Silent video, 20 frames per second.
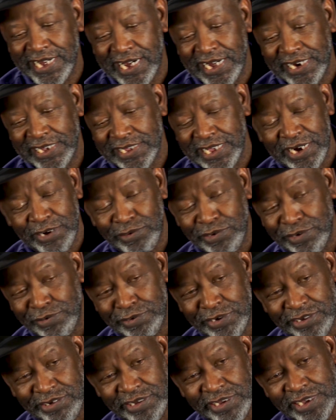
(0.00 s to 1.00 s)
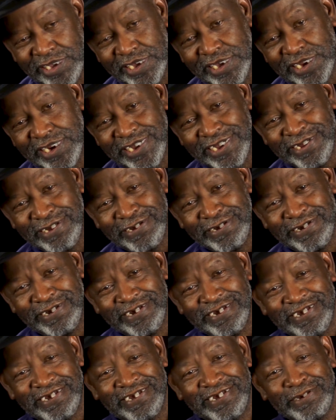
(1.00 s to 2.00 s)
I don't know what she get it,
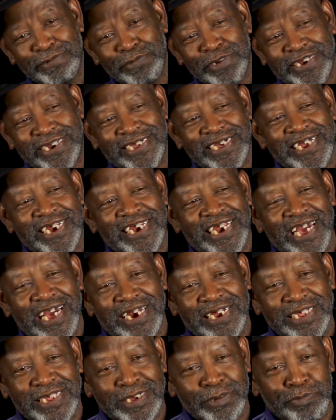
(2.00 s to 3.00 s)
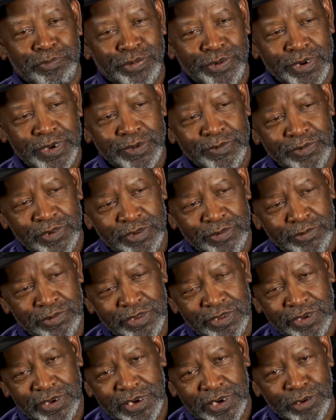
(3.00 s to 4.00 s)
but $10 at Prairie View
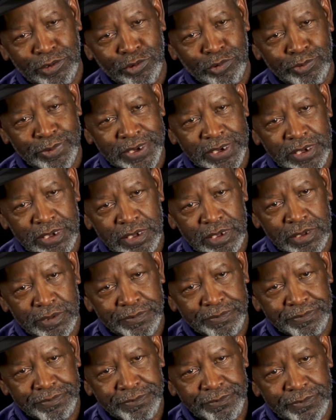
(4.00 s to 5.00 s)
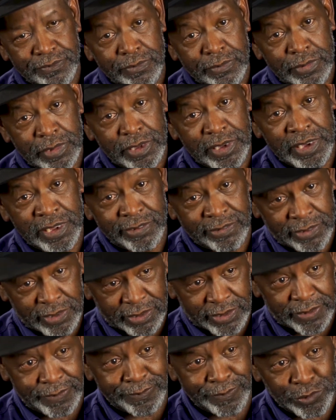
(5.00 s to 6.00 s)
was a gold mine in
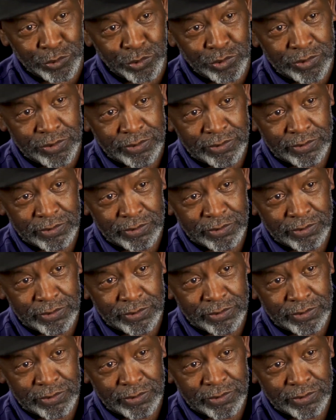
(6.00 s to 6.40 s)
'64.